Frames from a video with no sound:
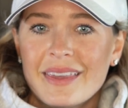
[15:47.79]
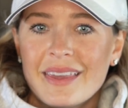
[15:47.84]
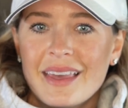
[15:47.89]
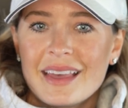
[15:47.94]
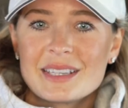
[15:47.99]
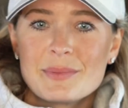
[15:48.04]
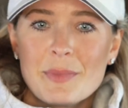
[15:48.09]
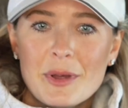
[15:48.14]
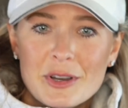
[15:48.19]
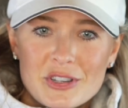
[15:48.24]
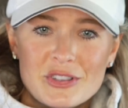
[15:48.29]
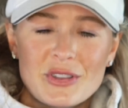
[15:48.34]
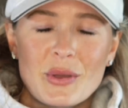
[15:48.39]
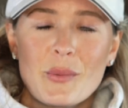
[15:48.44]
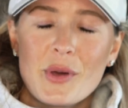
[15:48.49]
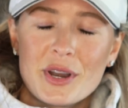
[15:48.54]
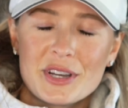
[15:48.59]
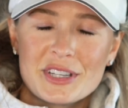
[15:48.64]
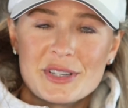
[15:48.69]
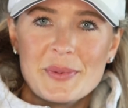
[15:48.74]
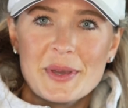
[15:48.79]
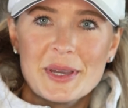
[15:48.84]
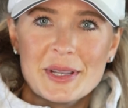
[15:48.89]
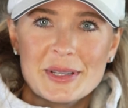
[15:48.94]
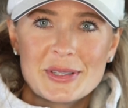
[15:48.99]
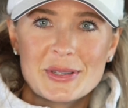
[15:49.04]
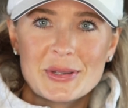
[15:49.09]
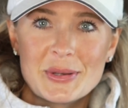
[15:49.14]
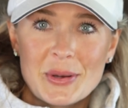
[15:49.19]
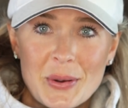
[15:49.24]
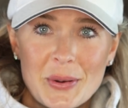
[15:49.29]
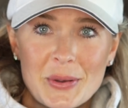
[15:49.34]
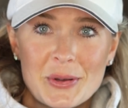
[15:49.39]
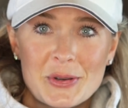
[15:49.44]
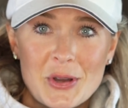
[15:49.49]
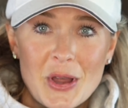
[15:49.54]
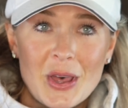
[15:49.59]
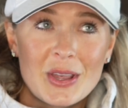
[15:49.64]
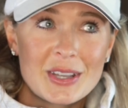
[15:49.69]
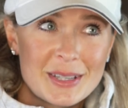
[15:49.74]
as much as I wanted to be in Sedona,
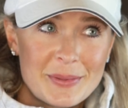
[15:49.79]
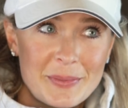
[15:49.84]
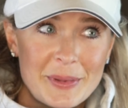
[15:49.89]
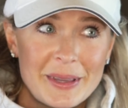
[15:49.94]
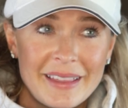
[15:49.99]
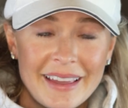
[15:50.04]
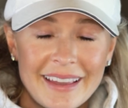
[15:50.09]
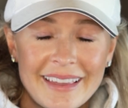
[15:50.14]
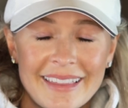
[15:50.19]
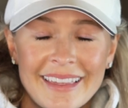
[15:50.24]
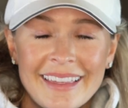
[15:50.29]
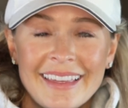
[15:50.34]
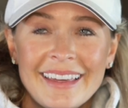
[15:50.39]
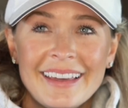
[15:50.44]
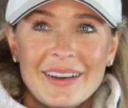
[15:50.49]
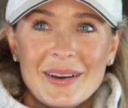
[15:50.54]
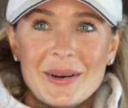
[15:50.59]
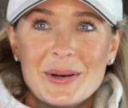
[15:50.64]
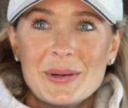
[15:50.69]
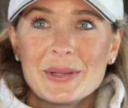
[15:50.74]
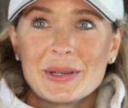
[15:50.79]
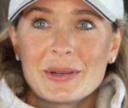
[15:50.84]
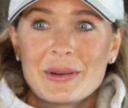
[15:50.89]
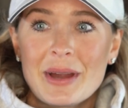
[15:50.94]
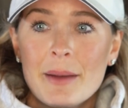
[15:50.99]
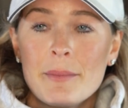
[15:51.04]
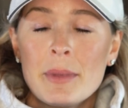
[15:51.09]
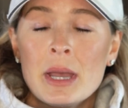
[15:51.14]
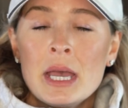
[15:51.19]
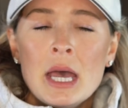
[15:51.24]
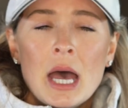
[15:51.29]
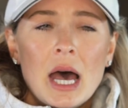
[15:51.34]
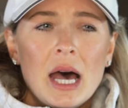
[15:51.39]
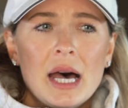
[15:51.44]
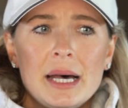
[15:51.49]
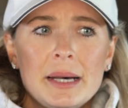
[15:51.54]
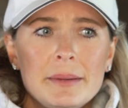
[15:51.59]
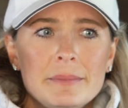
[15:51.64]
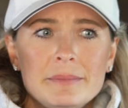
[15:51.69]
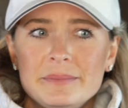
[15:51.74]
trust me, like, holy crap.
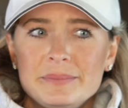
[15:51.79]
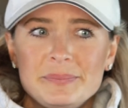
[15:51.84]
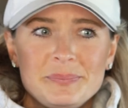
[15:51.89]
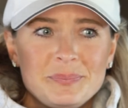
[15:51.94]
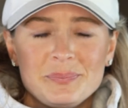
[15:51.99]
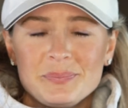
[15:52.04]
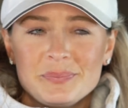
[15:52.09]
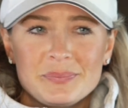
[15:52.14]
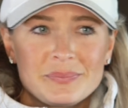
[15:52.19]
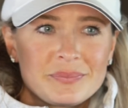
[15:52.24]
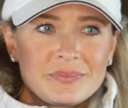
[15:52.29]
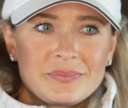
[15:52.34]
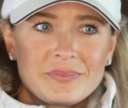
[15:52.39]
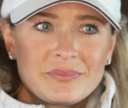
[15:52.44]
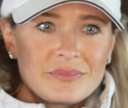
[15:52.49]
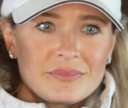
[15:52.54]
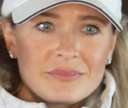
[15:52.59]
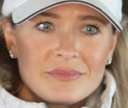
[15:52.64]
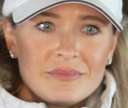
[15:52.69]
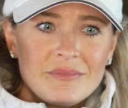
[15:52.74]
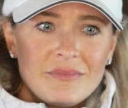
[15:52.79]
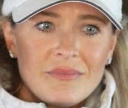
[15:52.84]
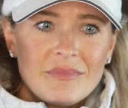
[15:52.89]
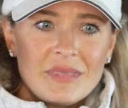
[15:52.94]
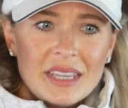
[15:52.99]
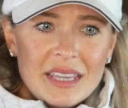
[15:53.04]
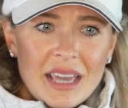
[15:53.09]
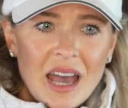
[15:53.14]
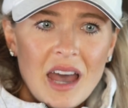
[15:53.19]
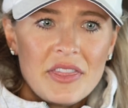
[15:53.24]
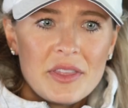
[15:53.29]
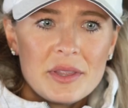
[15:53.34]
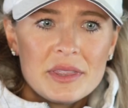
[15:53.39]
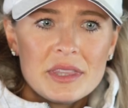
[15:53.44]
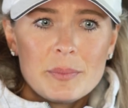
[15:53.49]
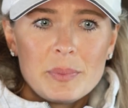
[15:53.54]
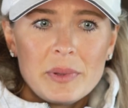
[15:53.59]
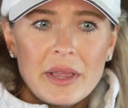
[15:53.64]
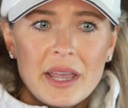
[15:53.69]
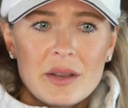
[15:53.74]
Yeah,
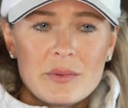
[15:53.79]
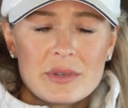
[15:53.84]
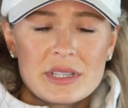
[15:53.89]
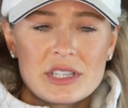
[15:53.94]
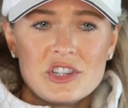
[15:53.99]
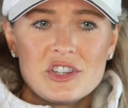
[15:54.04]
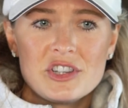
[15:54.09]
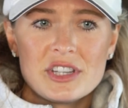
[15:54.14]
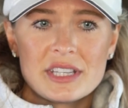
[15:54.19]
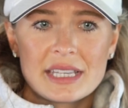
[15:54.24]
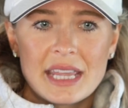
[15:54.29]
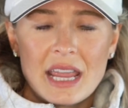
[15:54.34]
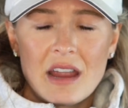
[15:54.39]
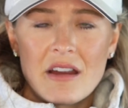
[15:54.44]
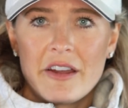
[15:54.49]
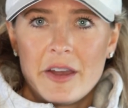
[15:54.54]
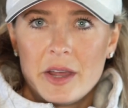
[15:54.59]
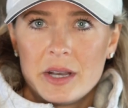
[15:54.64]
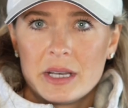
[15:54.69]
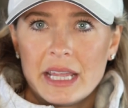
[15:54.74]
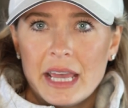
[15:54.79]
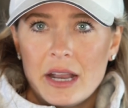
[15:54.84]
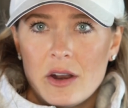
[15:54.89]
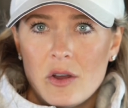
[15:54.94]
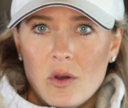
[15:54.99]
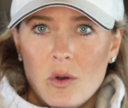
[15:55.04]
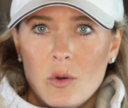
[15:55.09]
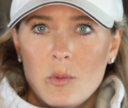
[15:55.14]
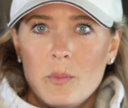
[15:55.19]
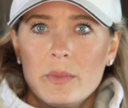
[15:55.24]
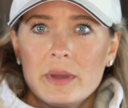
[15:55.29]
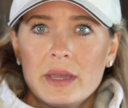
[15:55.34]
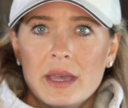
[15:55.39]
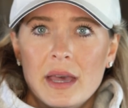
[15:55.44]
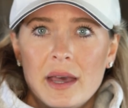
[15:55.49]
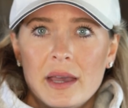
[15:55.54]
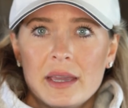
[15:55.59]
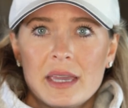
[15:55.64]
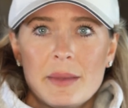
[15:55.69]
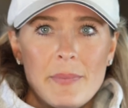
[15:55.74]
the plan was to just carry on, get home,
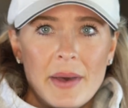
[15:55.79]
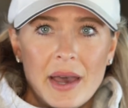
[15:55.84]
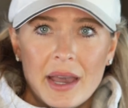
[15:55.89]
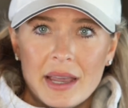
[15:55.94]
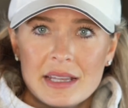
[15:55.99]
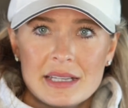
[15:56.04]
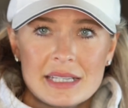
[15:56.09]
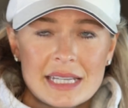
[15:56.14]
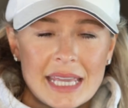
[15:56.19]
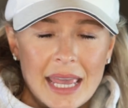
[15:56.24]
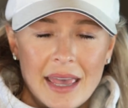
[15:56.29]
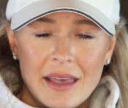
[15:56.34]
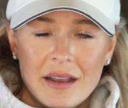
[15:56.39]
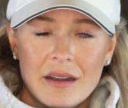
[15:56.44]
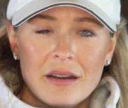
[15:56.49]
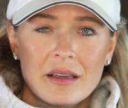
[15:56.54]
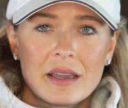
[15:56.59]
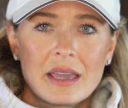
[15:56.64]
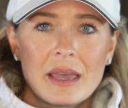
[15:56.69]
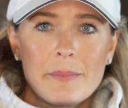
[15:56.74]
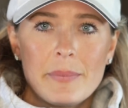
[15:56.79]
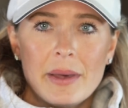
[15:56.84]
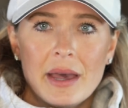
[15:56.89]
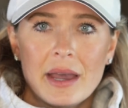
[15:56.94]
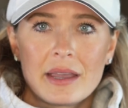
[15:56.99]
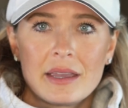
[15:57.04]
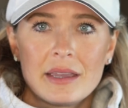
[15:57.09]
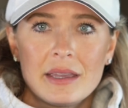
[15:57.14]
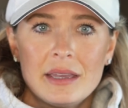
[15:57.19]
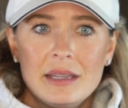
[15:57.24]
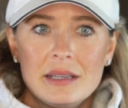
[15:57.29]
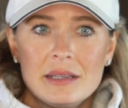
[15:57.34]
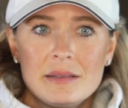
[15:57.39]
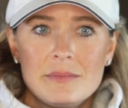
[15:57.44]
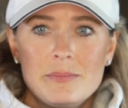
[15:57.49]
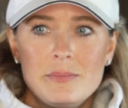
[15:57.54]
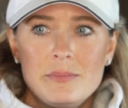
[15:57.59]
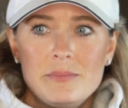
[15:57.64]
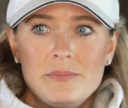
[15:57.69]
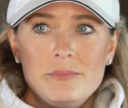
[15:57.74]
get back into Canada, get back and
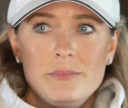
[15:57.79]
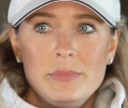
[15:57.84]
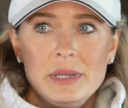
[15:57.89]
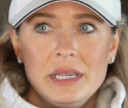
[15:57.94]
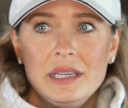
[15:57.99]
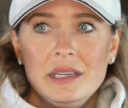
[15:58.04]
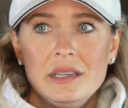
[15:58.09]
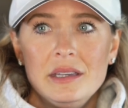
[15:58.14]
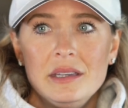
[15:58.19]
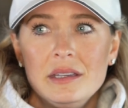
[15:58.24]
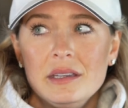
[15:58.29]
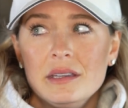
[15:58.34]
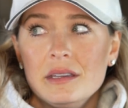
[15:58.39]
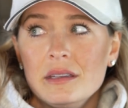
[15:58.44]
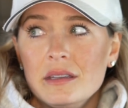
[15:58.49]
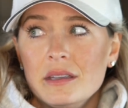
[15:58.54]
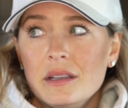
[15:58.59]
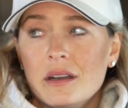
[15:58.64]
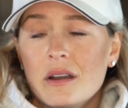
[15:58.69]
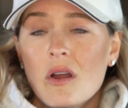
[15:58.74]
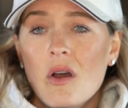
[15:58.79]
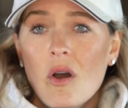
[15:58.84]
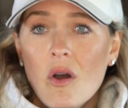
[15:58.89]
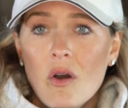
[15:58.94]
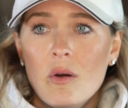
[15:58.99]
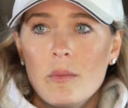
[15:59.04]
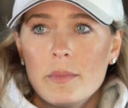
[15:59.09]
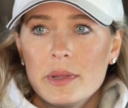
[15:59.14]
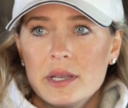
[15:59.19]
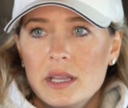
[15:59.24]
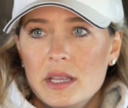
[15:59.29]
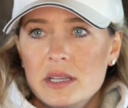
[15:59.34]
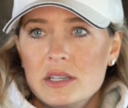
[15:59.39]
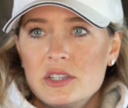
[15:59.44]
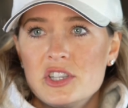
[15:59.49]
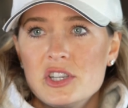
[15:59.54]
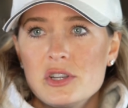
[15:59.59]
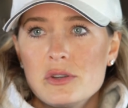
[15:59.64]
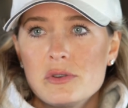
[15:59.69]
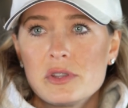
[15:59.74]
be in our home and
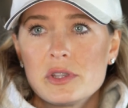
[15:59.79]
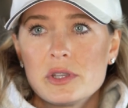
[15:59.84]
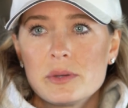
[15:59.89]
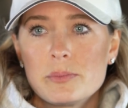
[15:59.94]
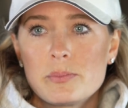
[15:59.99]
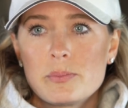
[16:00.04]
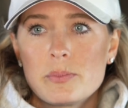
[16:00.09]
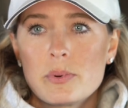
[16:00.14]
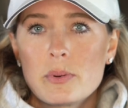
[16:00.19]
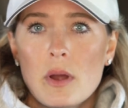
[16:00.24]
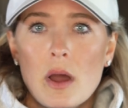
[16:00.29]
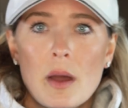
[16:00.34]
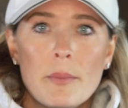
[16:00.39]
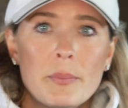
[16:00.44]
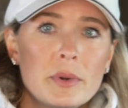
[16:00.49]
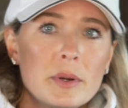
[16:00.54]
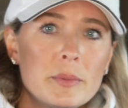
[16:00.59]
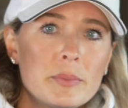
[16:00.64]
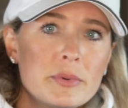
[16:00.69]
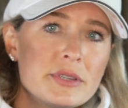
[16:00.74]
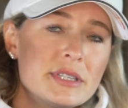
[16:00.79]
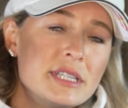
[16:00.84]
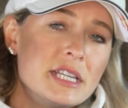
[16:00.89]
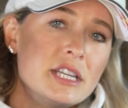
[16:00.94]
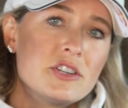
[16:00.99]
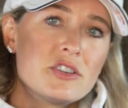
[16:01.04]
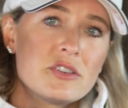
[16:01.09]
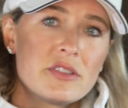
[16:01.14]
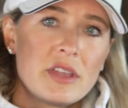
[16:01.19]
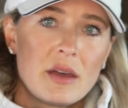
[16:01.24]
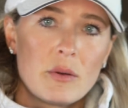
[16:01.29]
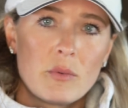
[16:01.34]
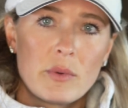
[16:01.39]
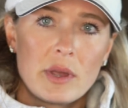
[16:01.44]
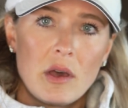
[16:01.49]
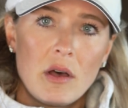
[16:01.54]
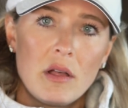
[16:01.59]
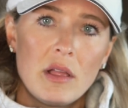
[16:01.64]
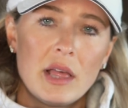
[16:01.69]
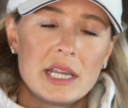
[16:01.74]
do the proper procedure that we
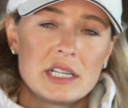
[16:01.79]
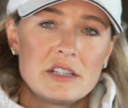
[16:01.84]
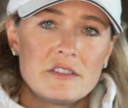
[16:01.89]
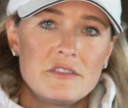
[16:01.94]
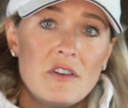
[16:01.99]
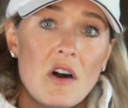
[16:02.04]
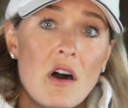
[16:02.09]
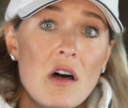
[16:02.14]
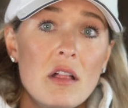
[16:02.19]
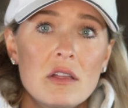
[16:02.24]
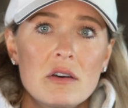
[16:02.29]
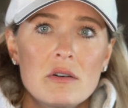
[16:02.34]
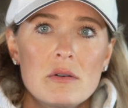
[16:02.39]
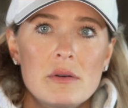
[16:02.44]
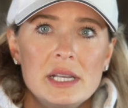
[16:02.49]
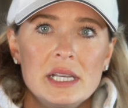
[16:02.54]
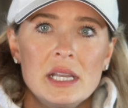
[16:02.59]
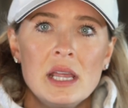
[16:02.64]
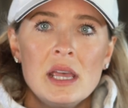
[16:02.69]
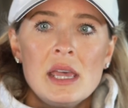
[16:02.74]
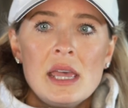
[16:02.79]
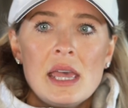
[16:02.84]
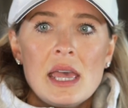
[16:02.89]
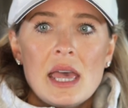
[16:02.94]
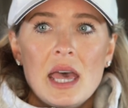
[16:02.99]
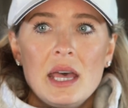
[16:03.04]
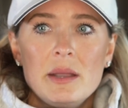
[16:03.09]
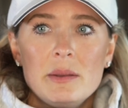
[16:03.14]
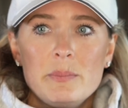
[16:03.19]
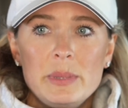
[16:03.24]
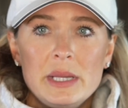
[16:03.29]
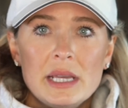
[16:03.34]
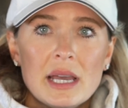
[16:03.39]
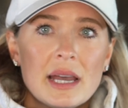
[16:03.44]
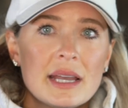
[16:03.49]
all had to follow and be